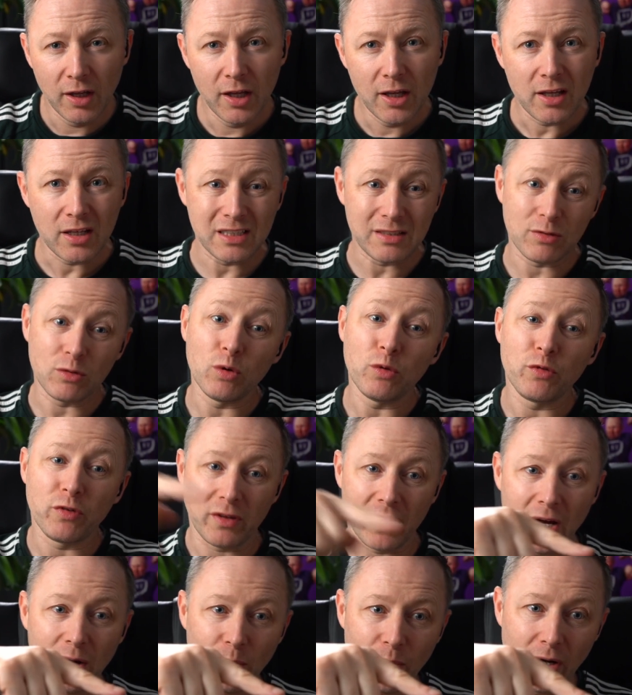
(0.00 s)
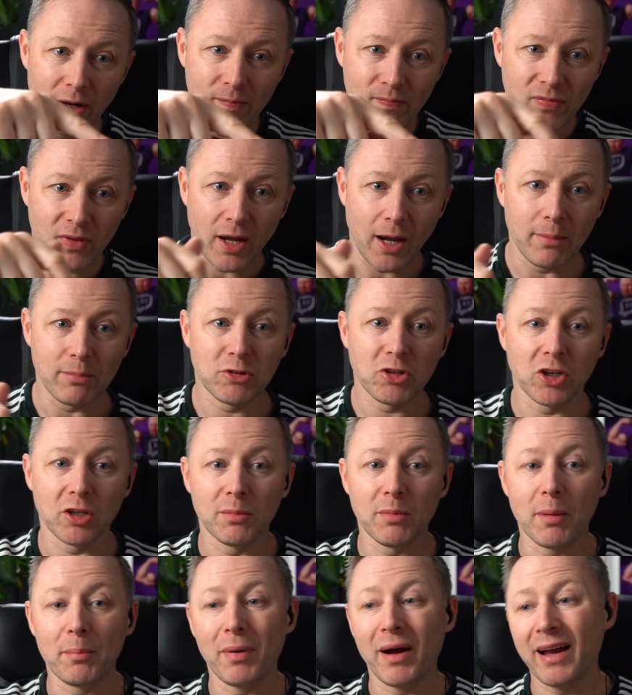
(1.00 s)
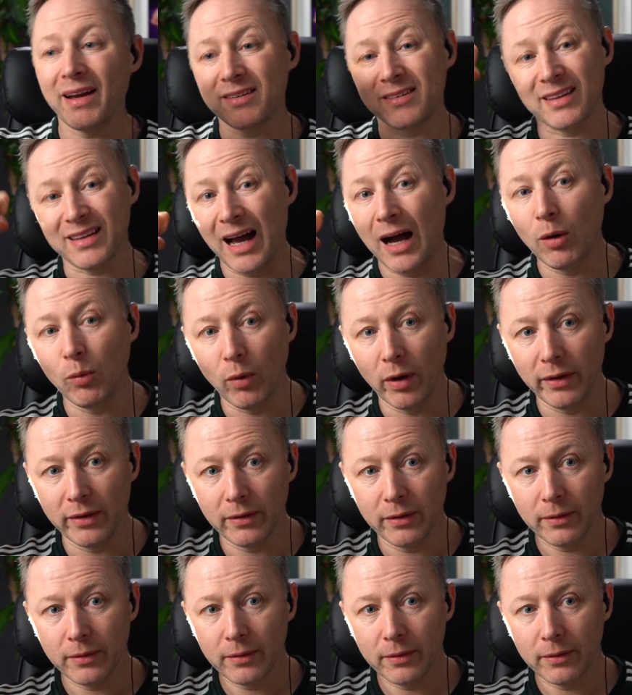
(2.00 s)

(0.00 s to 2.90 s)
because if I go for that one, I'm turning my back to that one.